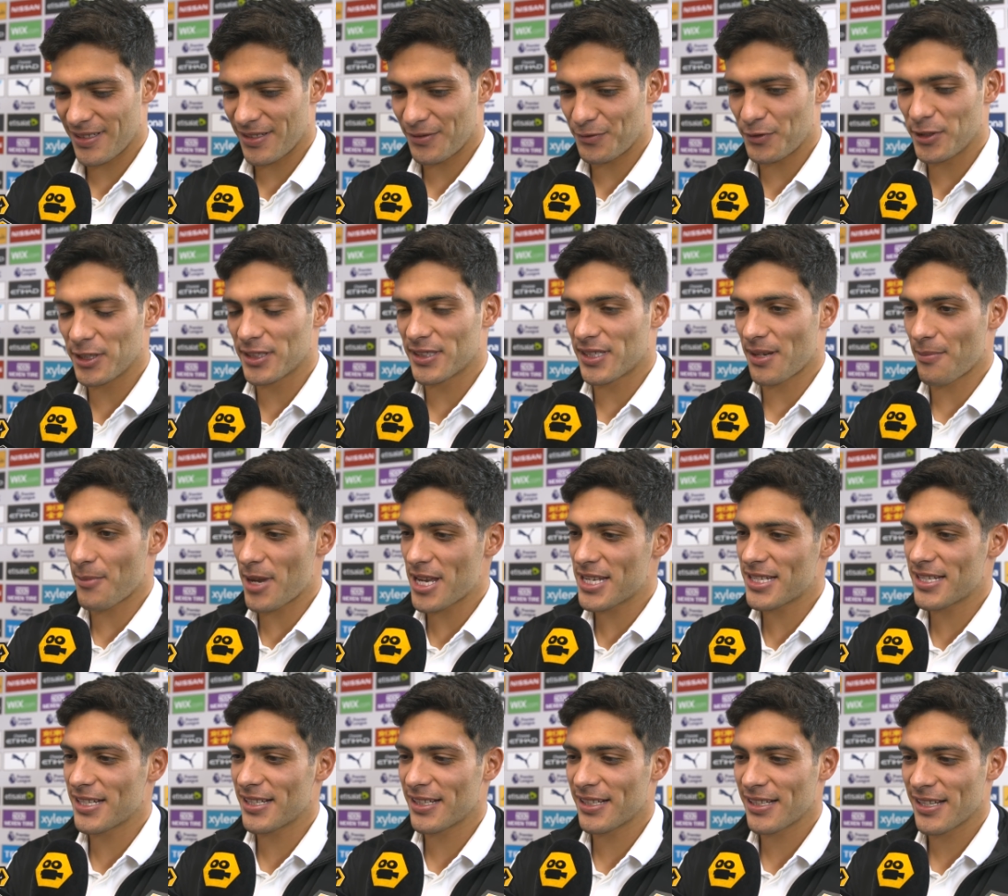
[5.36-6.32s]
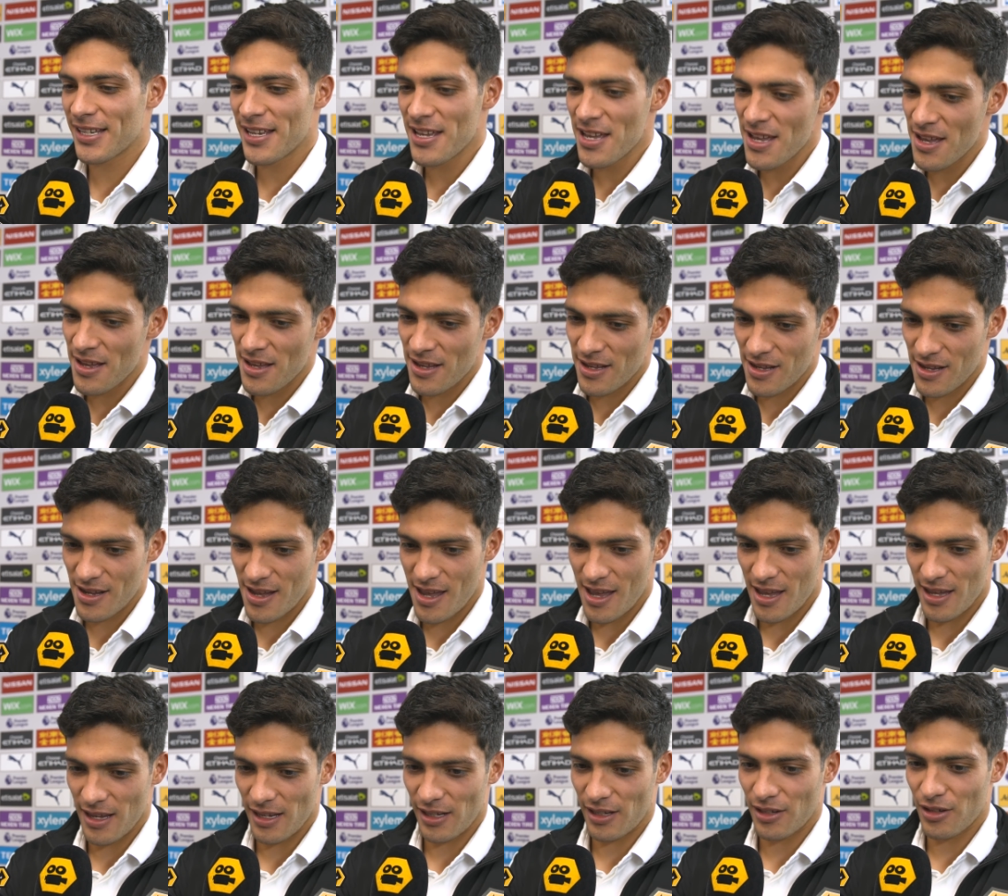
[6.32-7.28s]
it feels amazing.
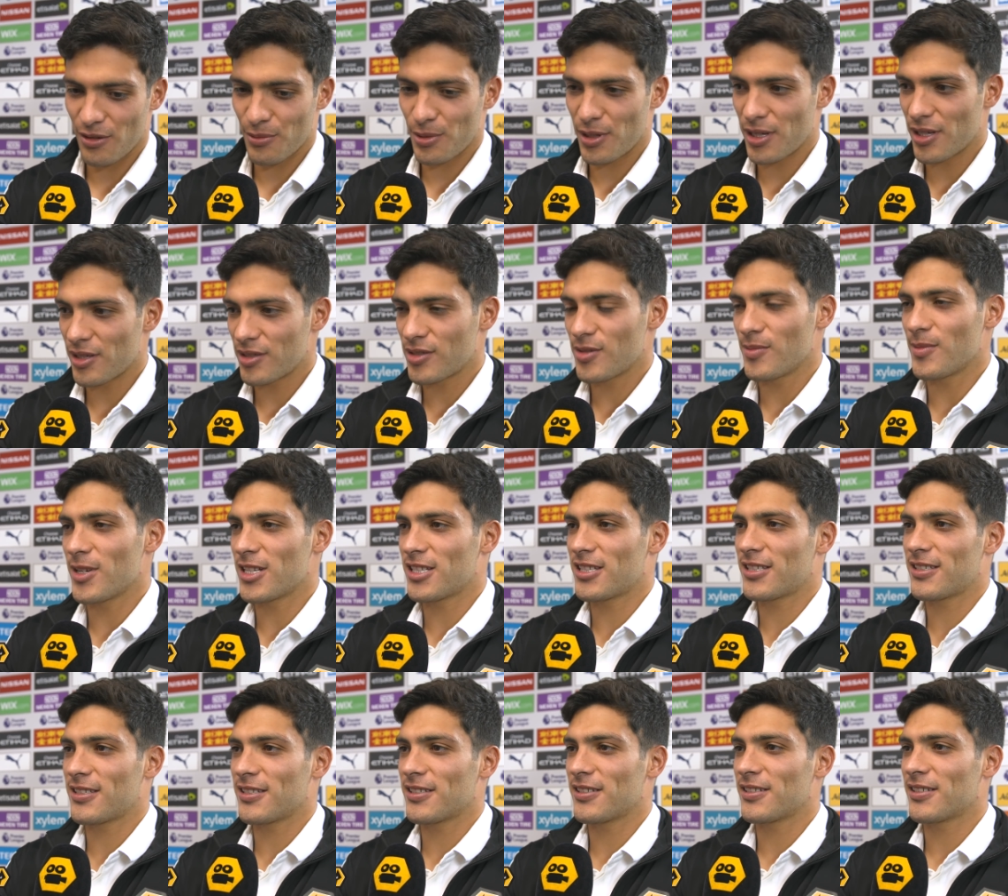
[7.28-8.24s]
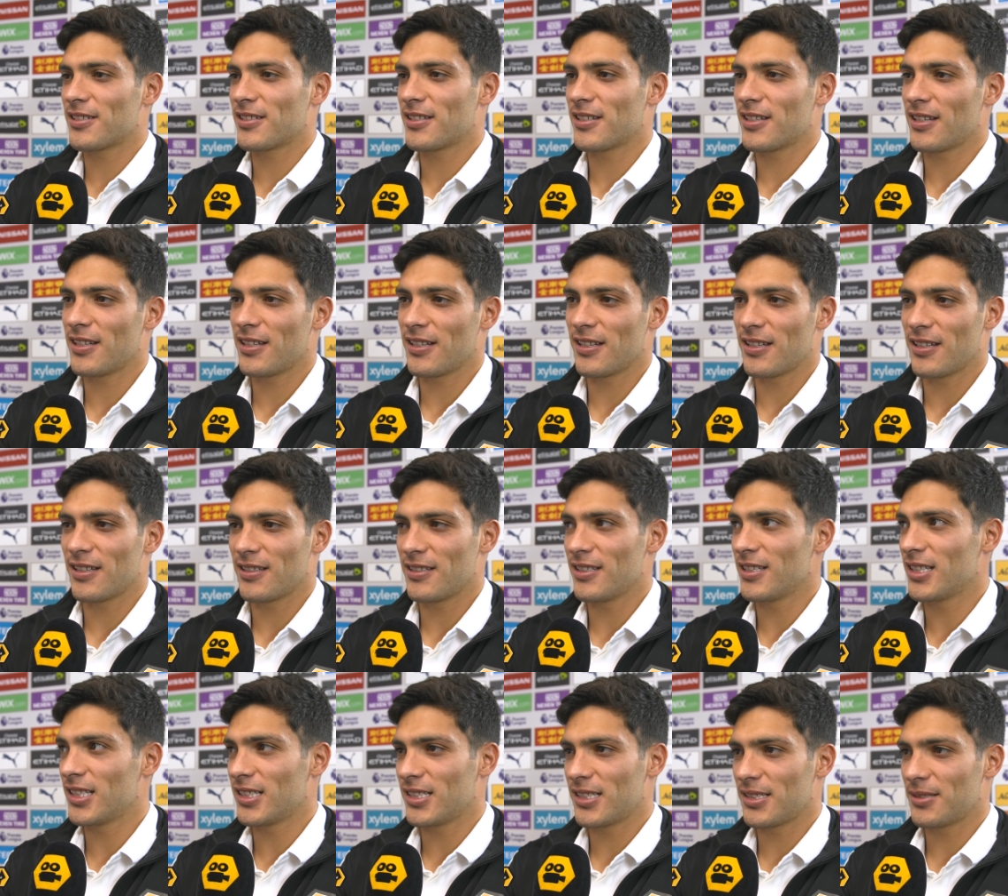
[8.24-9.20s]
Uh, come here to Manchester, uh,
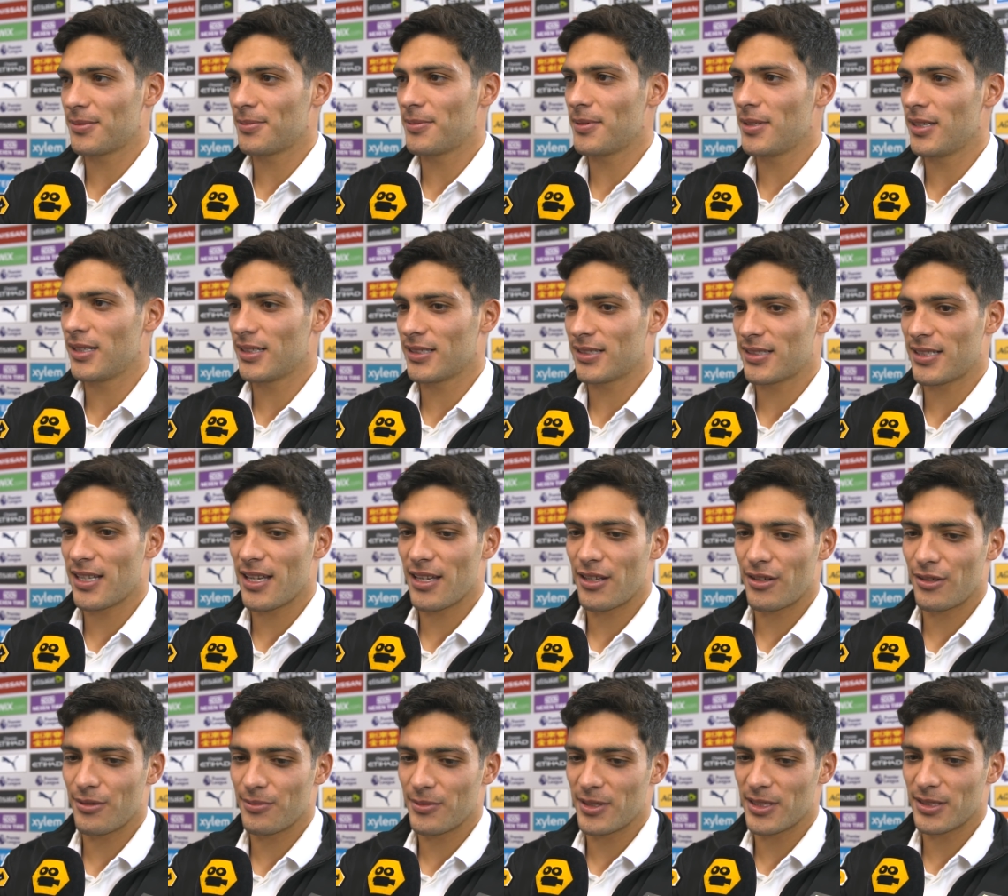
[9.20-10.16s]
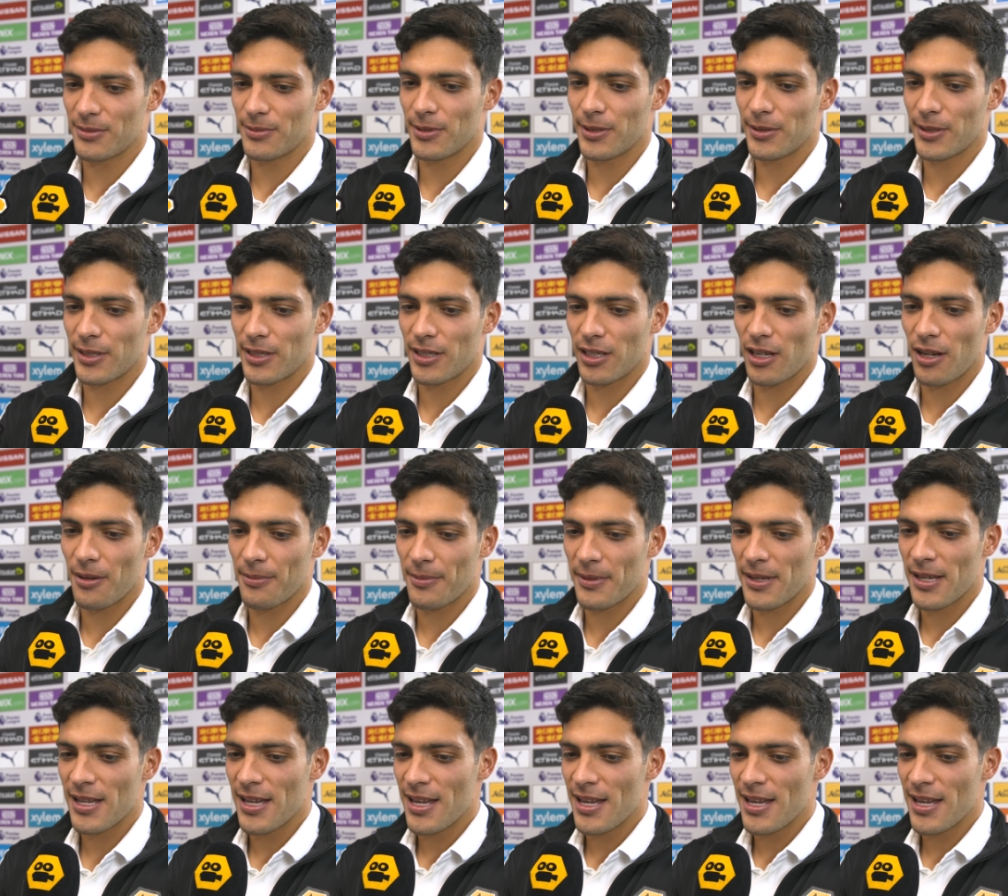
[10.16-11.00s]
this big stadium, this big club,